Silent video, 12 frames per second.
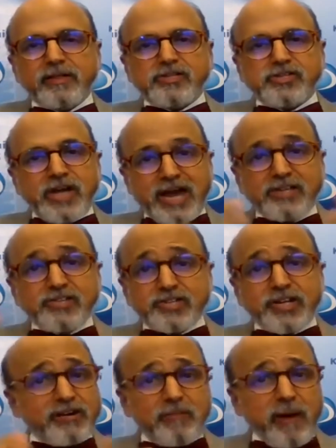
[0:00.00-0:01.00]
the challenge
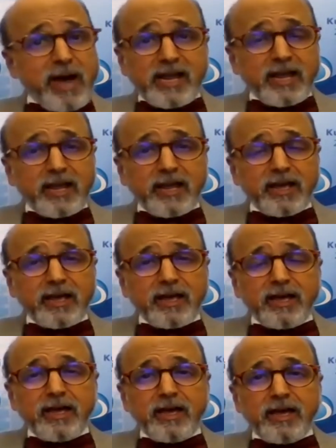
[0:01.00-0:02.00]
still remaining,
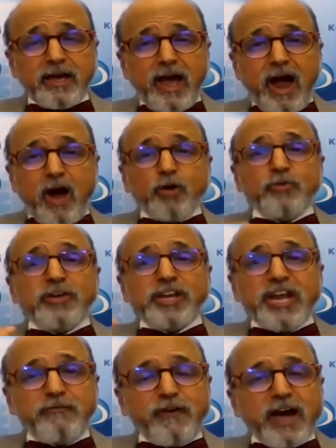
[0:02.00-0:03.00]
how do we
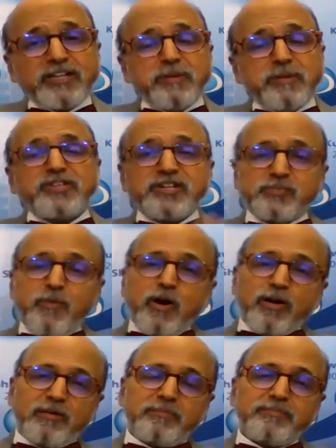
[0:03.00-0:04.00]
redefine the business
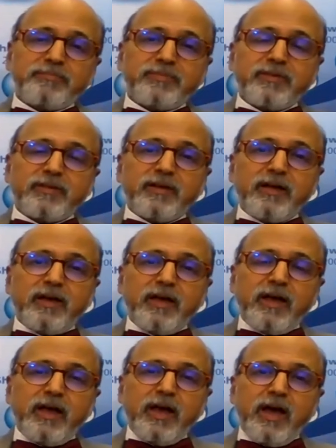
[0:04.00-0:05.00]
model?
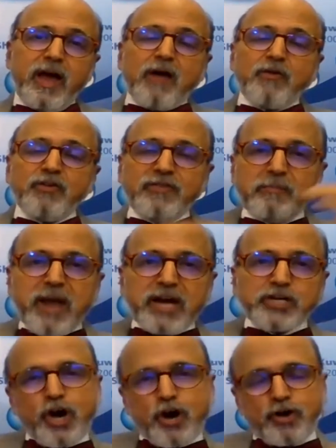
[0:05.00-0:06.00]
How do we make
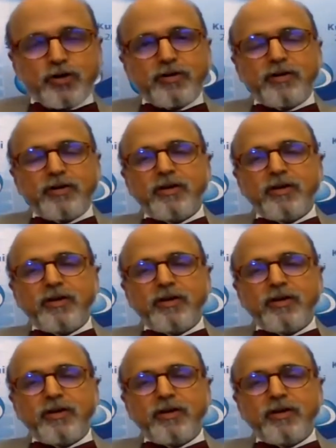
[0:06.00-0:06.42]
sure